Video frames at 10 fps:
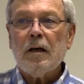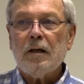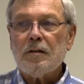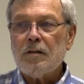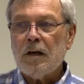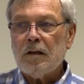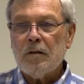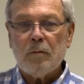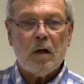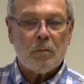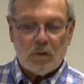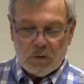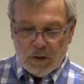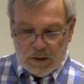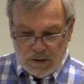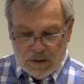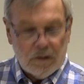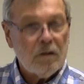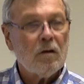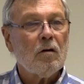at Second and Maple Street
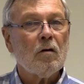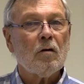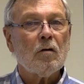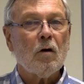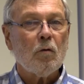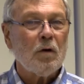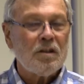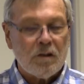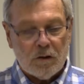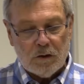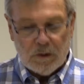in original